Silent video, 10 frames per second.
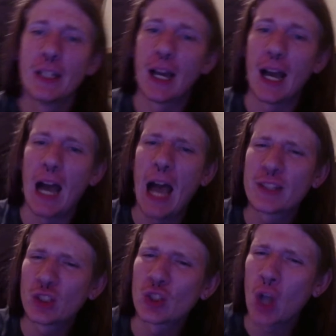I
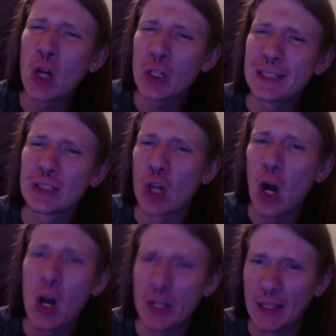started
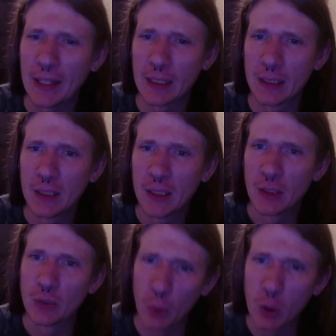
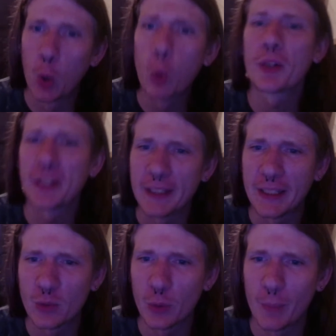recording
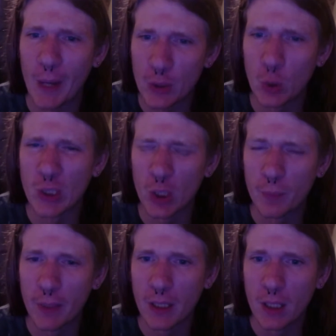this with my door
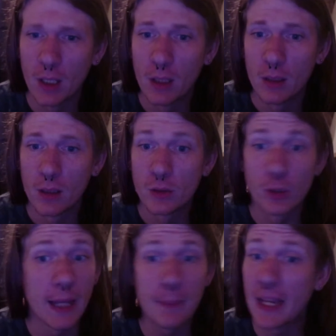open. So
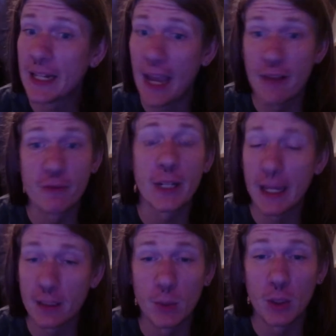that made every
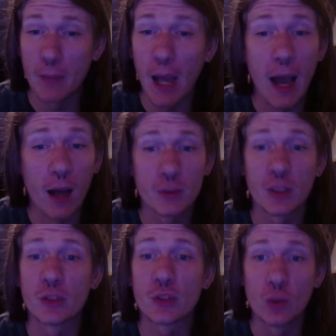animal in my house
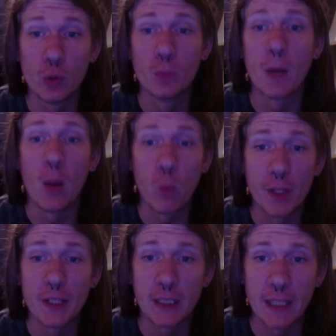assume I
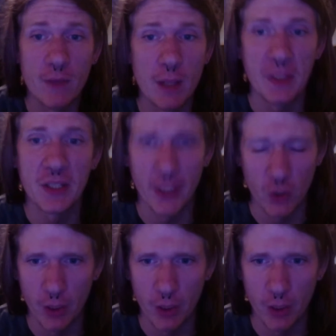wanted to give them attention.